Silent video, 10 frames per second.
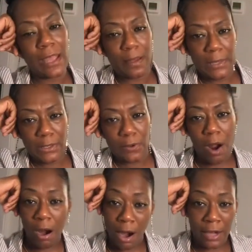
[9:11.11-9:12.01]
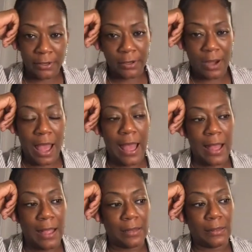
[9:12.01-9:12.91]
I'm a little harder
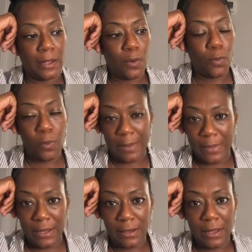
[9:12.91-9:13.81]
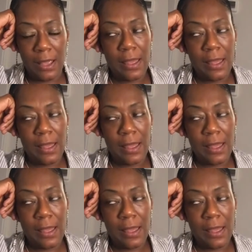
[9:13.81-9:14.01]
on women